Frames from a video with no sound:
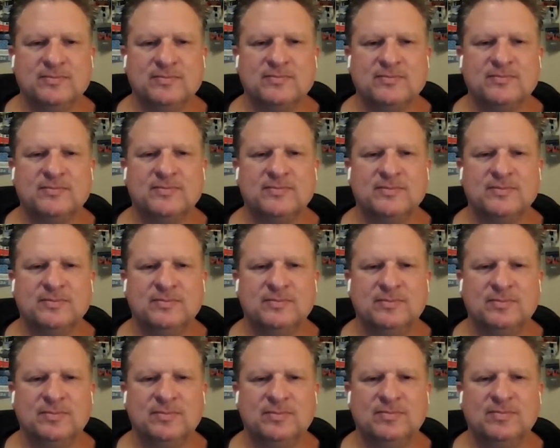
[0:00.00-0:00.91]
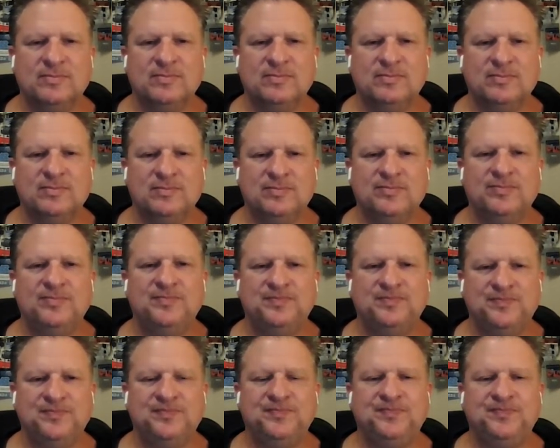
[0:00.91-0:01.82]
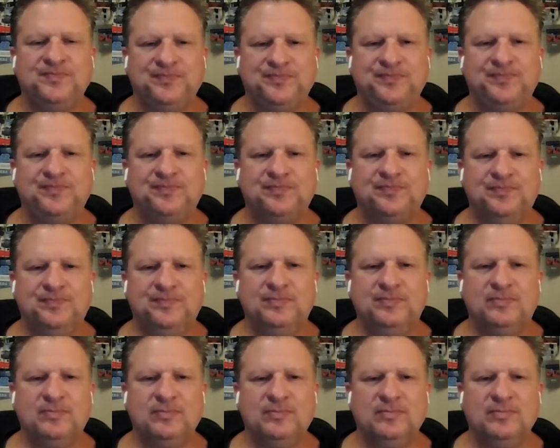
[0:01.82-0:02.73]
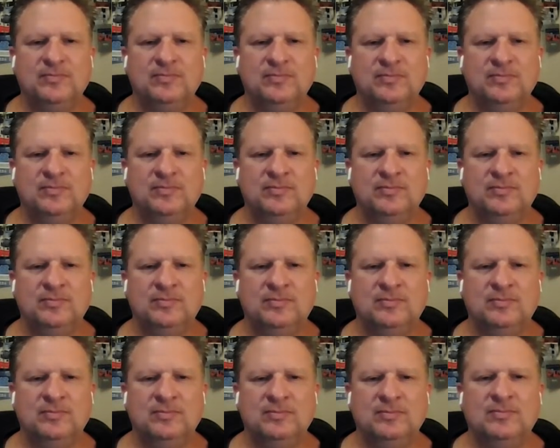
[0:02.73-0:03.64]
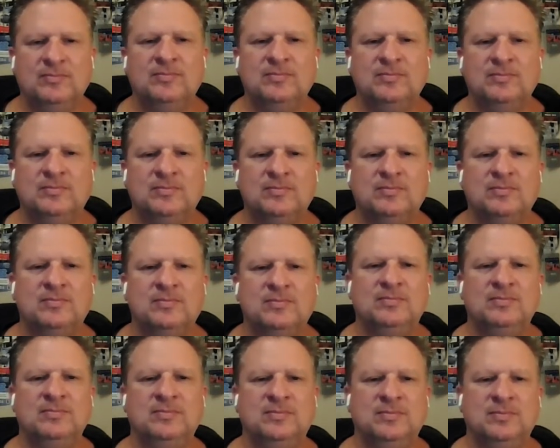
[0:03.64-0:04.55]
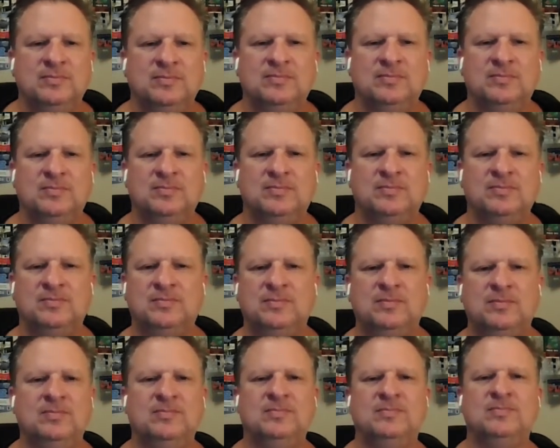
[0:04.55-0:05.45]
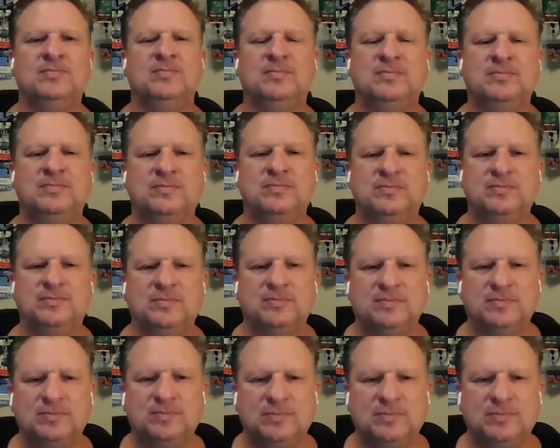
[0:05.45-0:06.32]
No words are spoken by the person on screen.